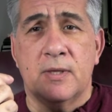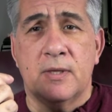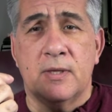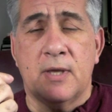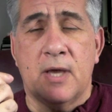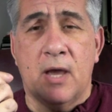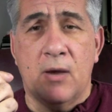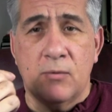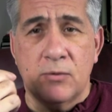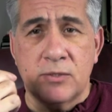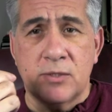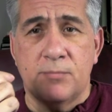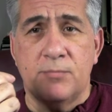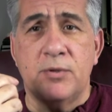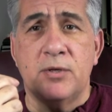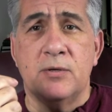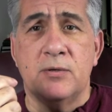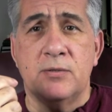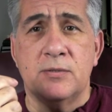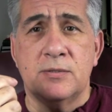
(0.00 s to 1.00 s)
I was
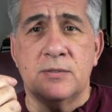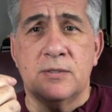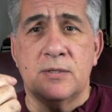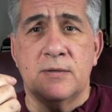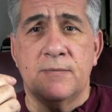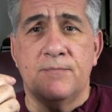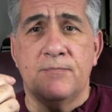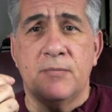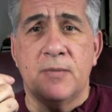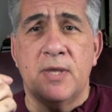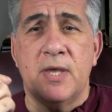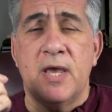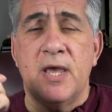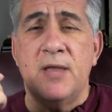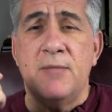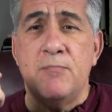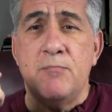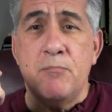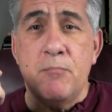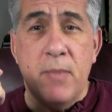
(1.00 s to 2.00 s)
abused
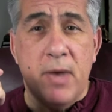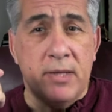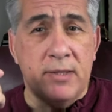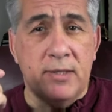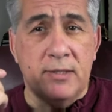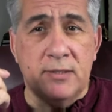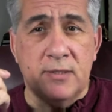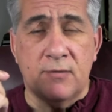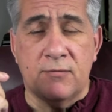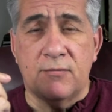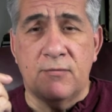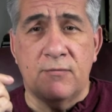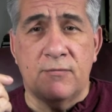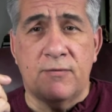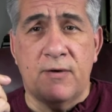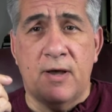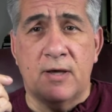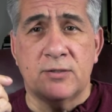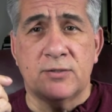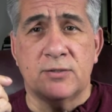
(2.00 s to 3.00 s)
in many different
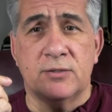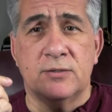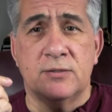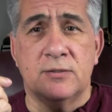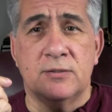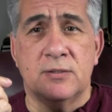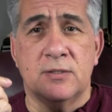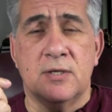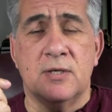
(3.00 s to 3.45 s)
fashions.